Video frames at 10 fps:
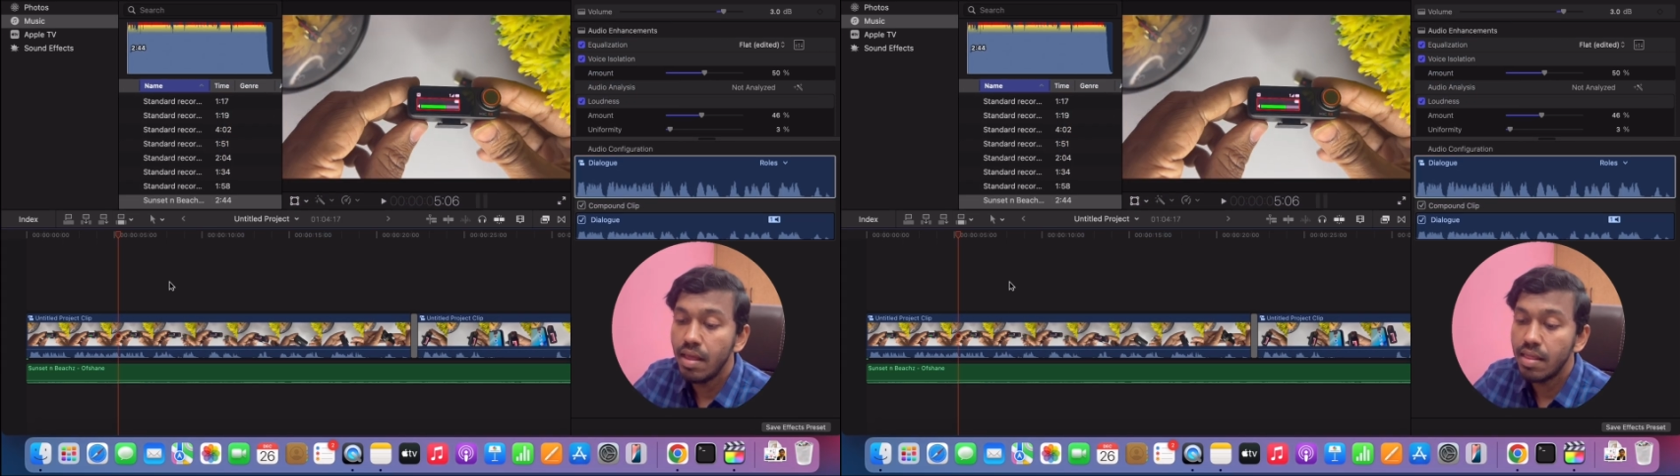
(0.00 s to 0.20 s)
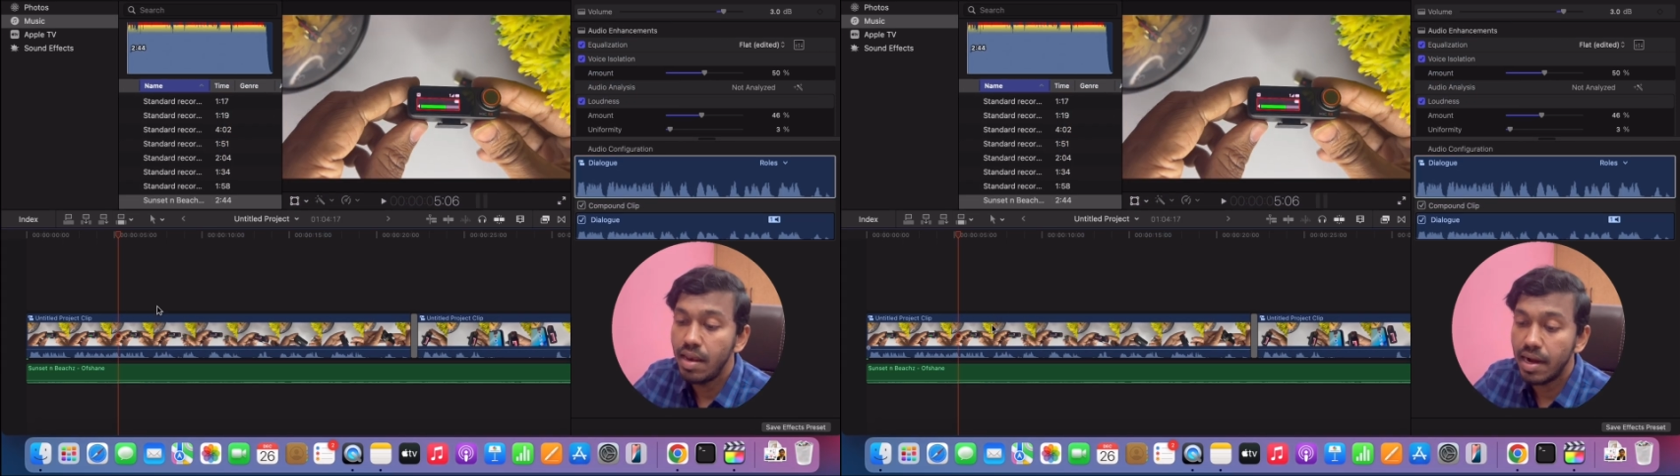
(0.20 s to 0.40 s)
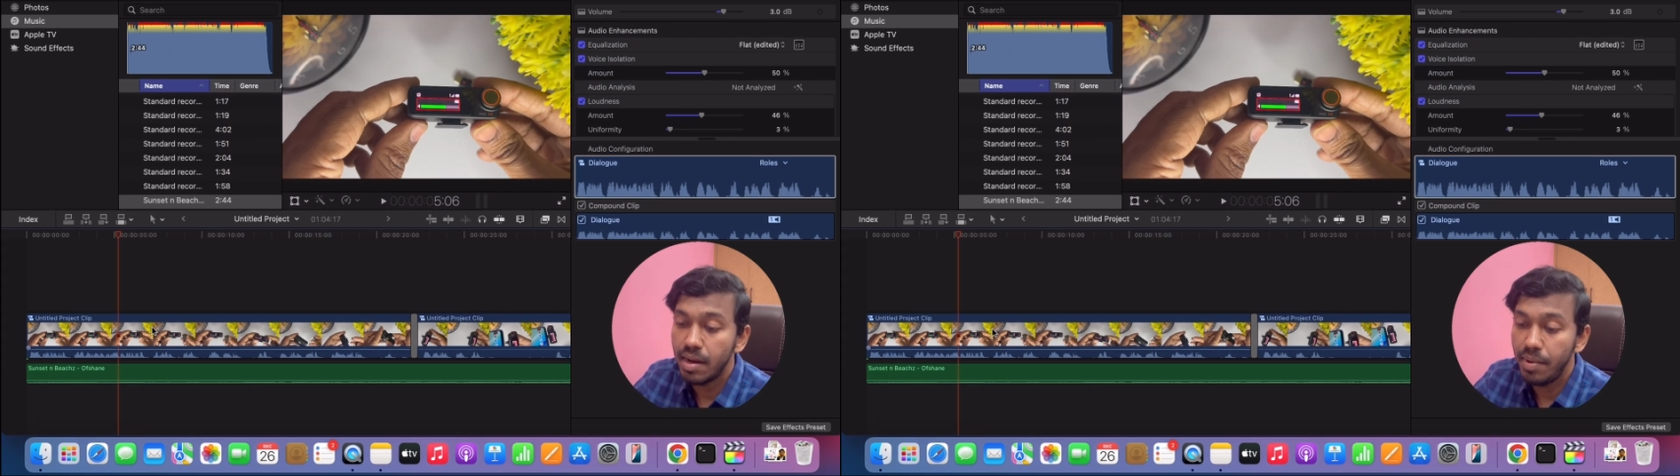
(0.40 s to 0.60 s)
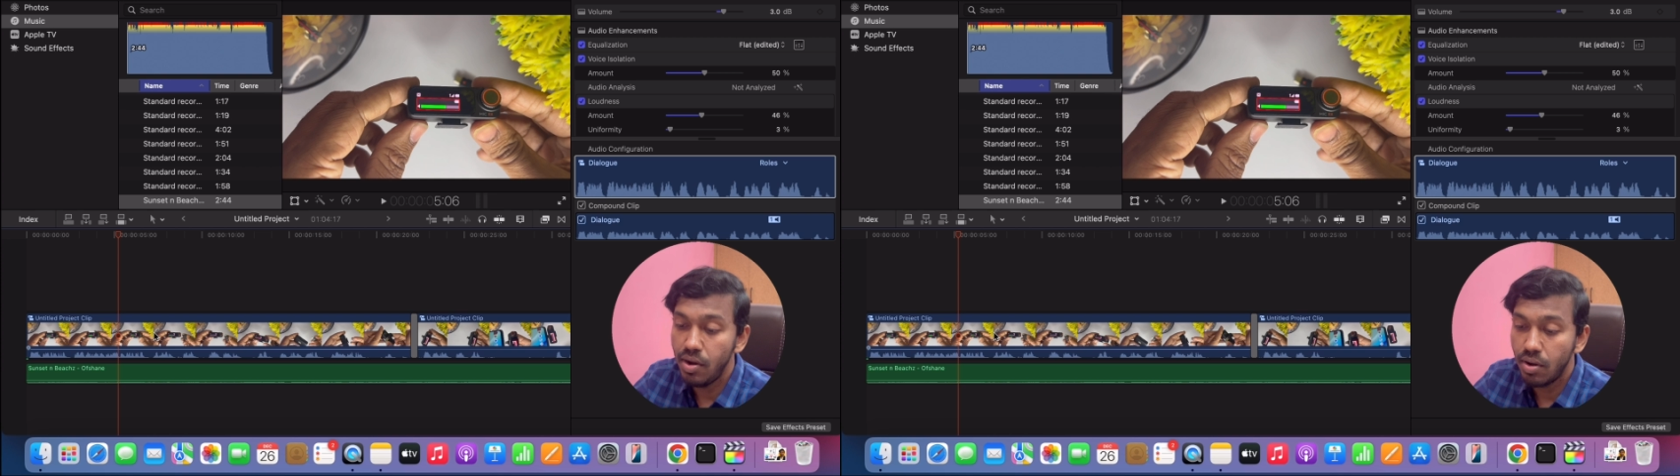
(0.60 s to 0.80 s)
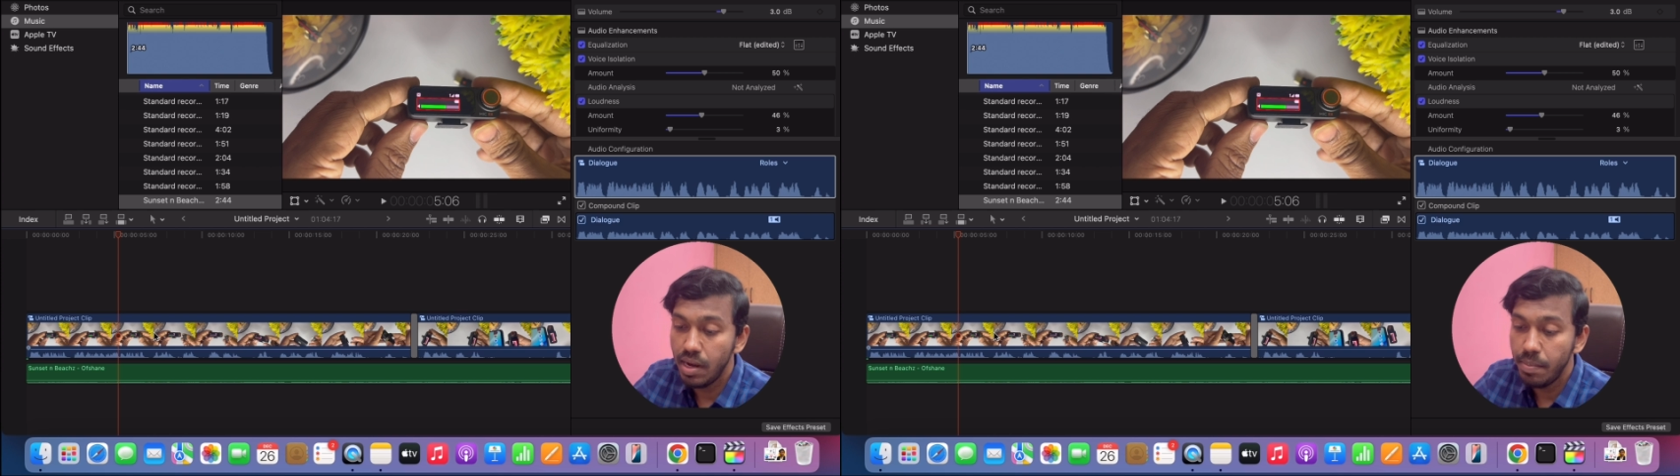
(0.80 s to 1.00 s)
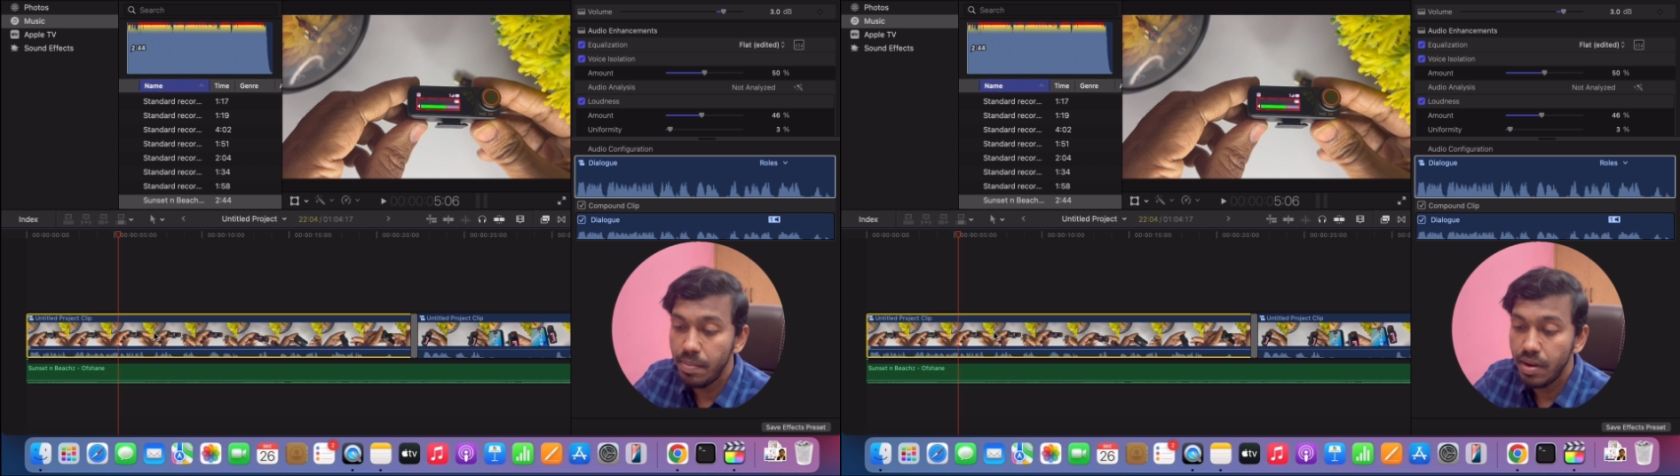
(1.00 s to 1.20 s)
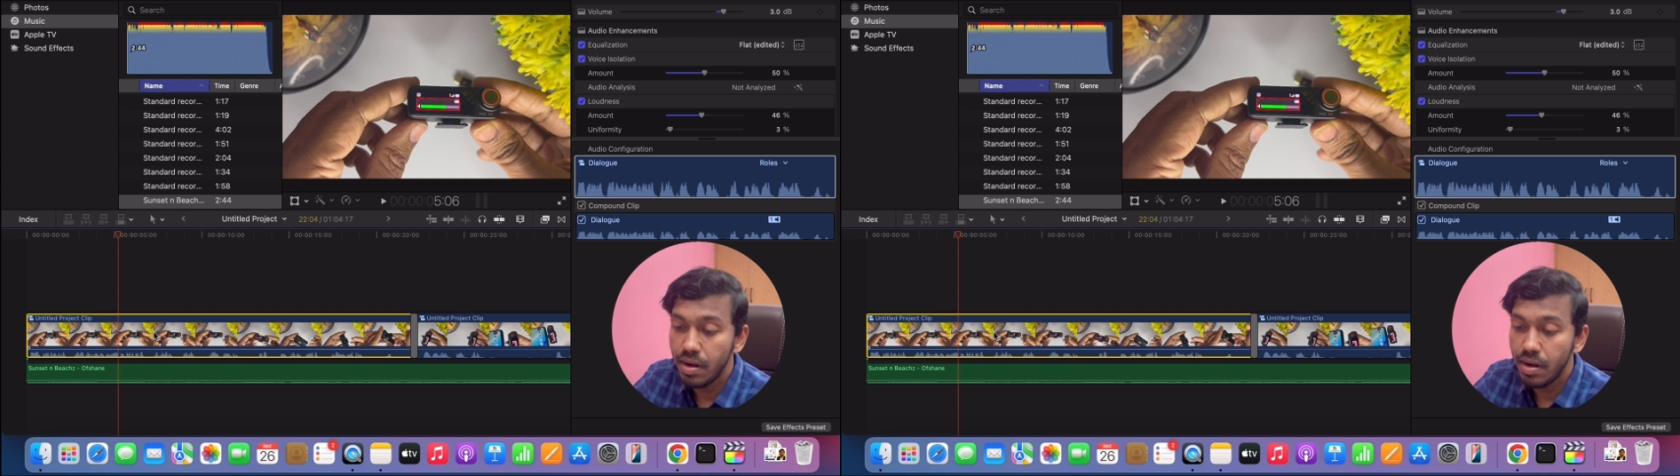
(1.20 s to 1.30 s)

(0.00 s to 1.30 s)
select a video clip